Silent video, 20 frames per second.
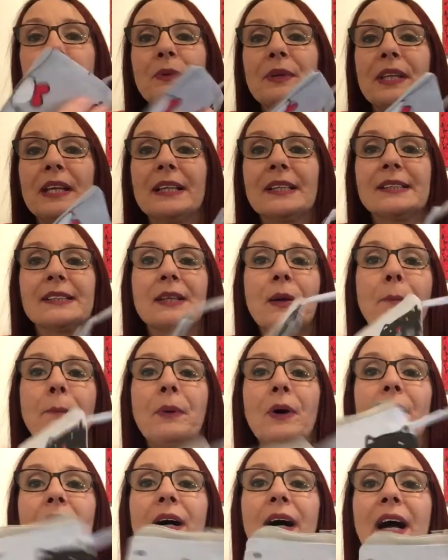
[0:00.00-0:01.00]
with this,
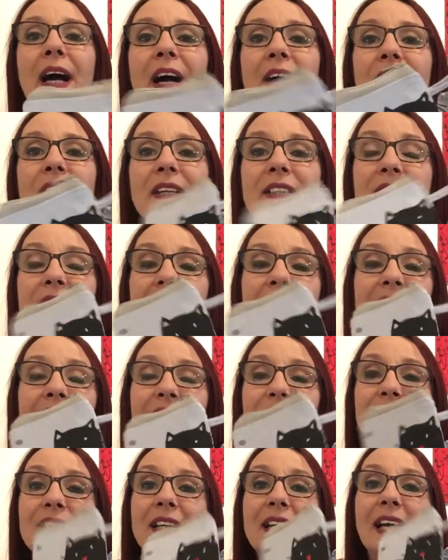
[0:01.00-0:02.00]
but have
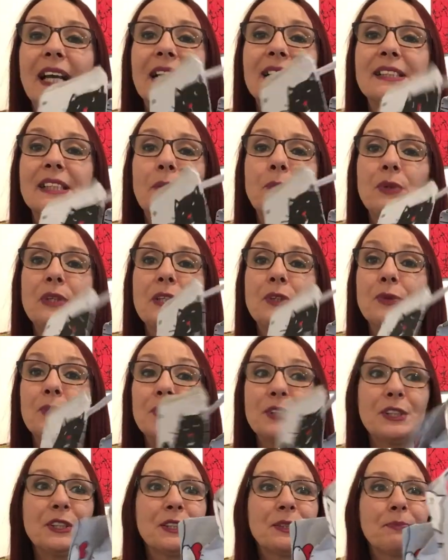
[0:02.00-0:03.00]
attached is a wee
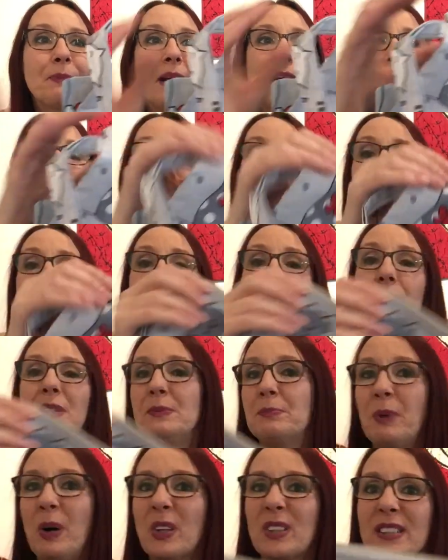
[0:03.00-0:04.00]
notions bag, wee
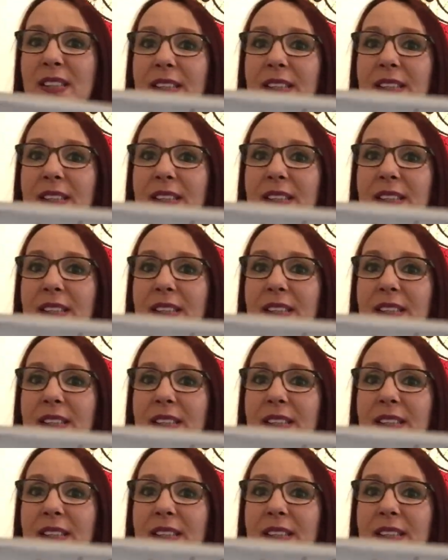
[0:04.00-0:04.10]
purse